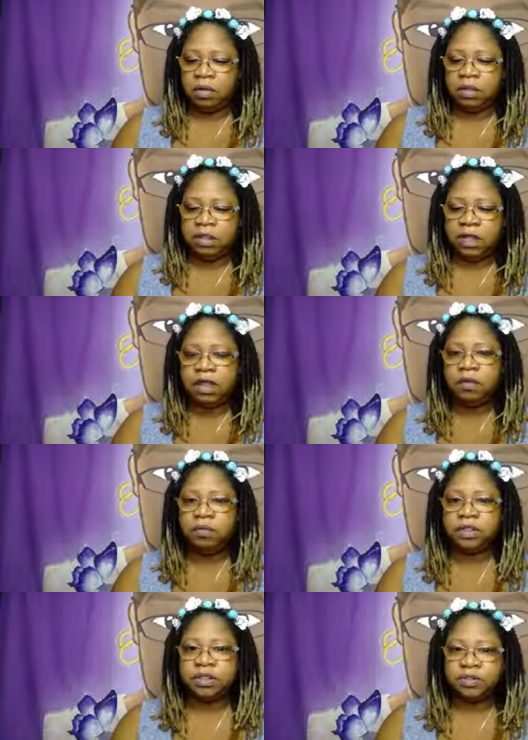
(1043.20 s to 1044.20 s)
dealing
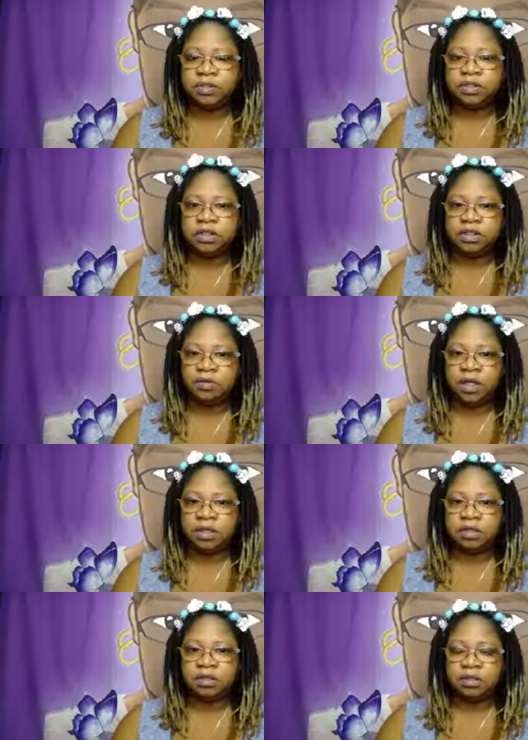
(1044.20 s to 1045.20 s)
with certain
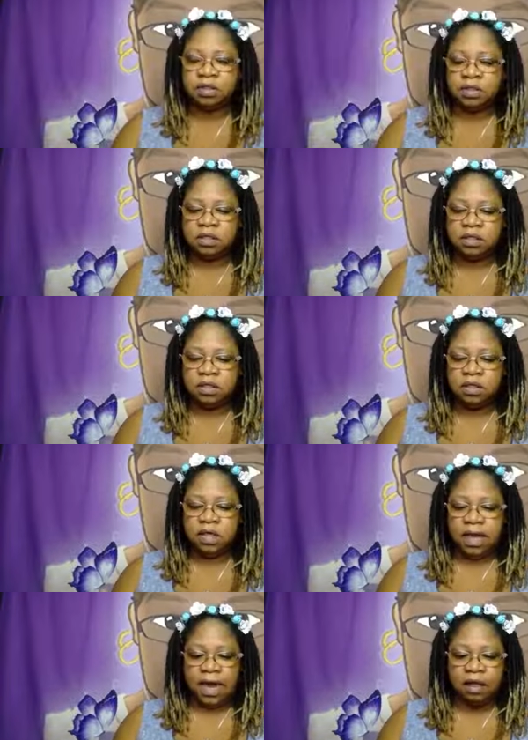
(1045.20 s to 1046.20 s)
situations.
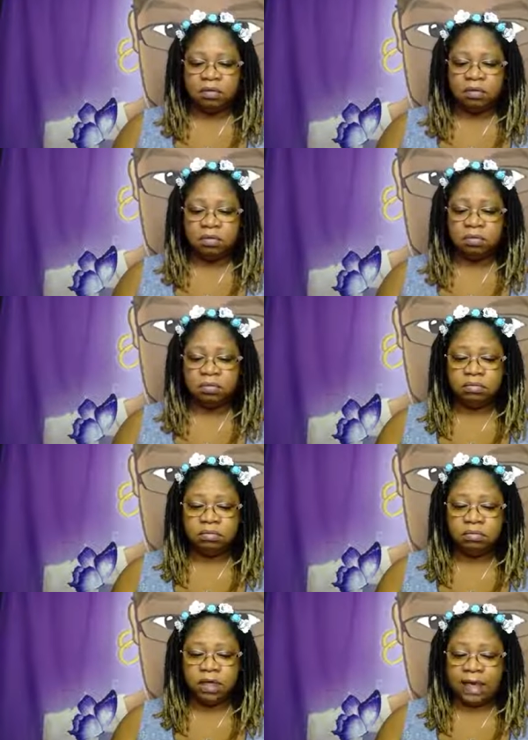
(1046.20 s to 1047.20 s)
Now,
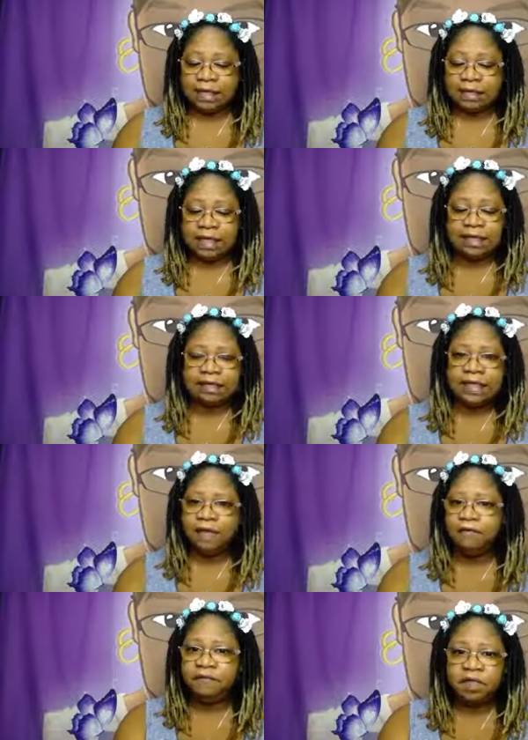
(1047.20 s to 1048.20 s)
like I said,
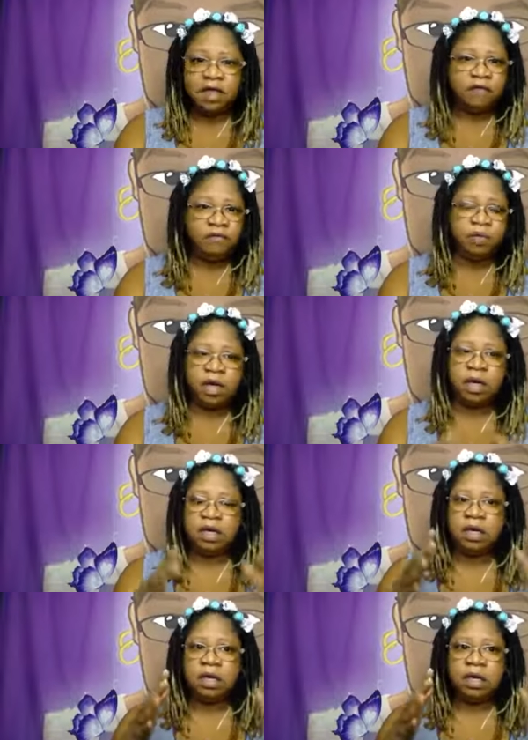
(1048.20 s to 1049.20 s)
death of a loved
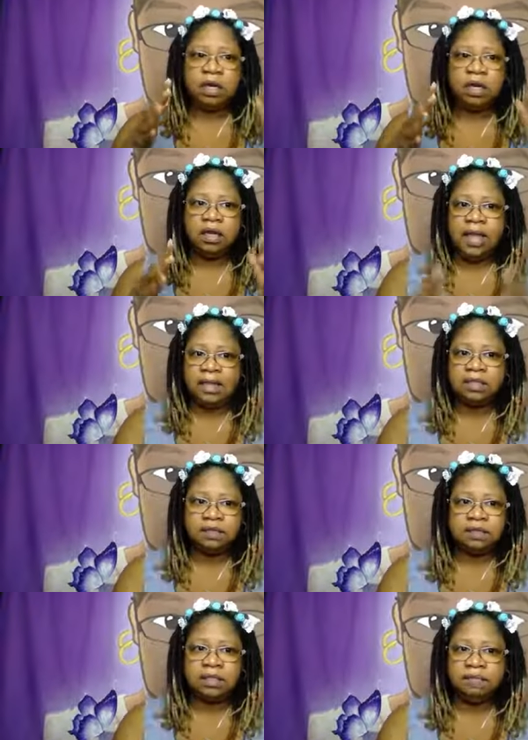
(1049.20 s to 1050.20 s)
one, that's
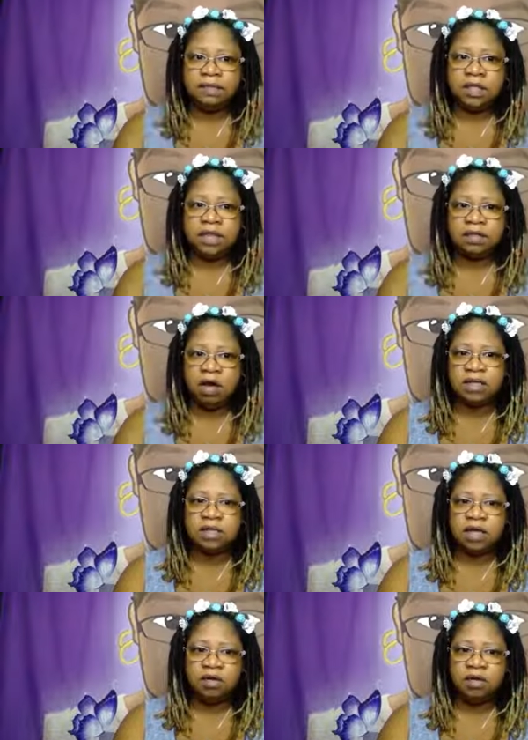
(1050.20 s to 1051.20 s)
something that's hard to
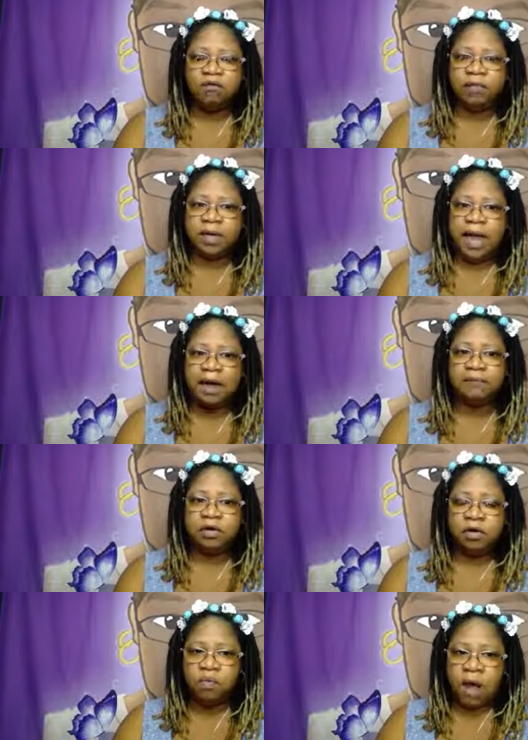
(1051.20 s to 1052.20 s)
get over. But after
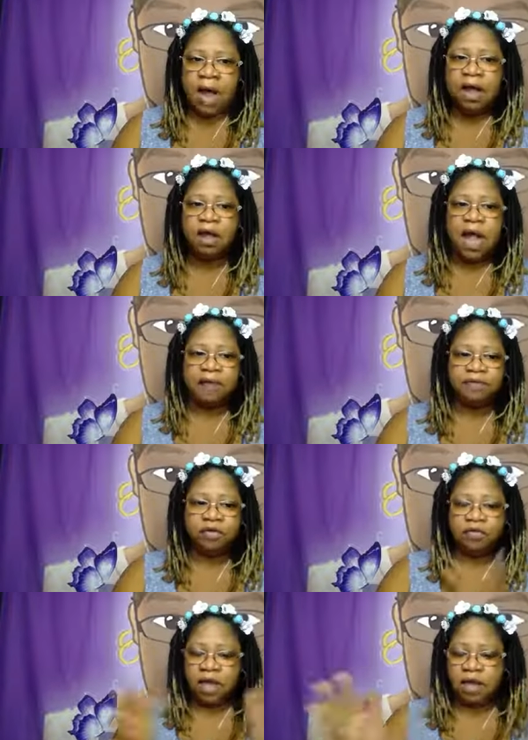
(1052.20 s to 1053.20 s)
a while, after
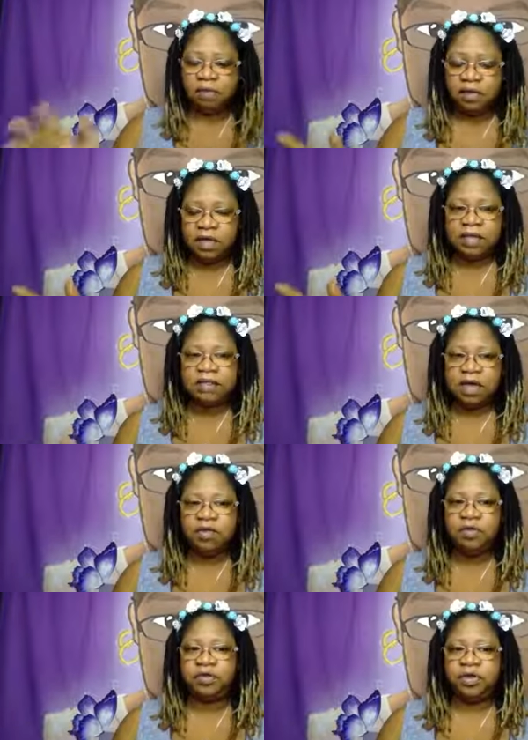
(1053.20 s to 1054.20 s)
you have
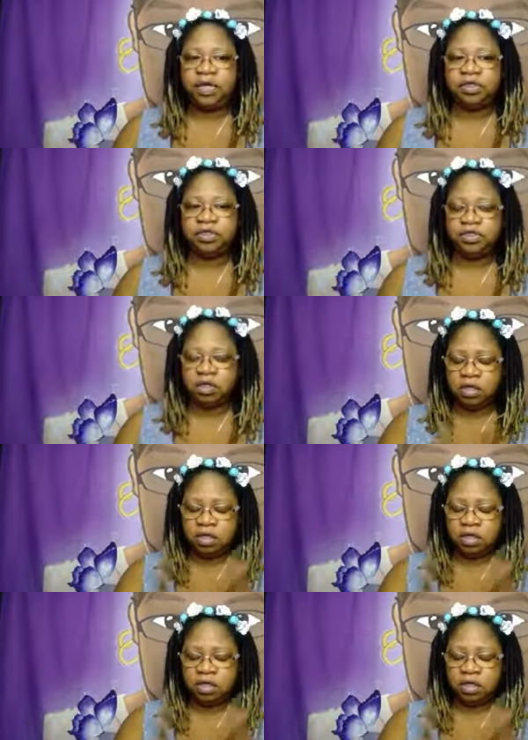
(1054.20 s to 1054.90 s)
dealt with your issue,